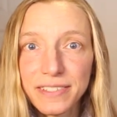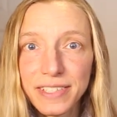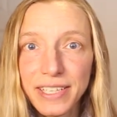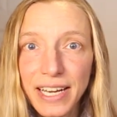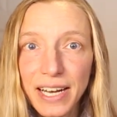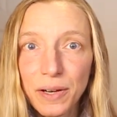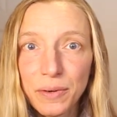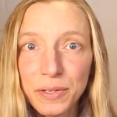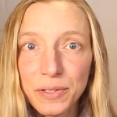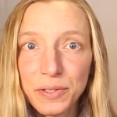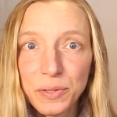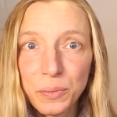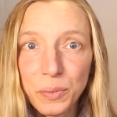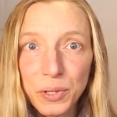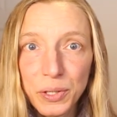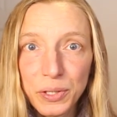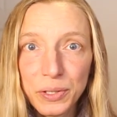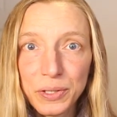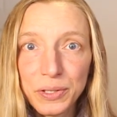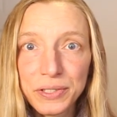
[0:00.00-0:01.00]
to get out into the
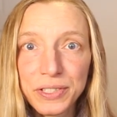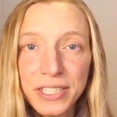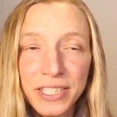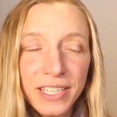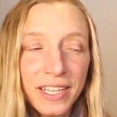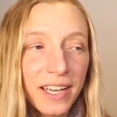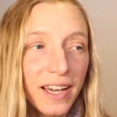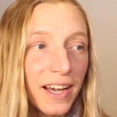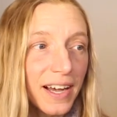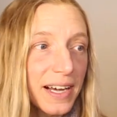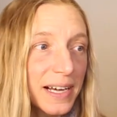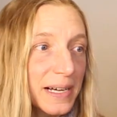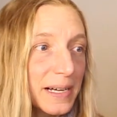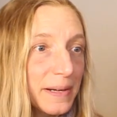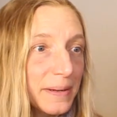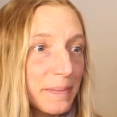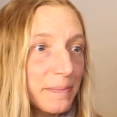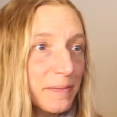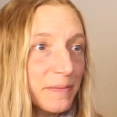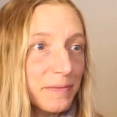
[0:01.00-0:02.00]
world
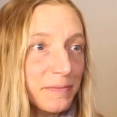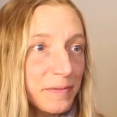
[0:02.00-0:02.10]
uh,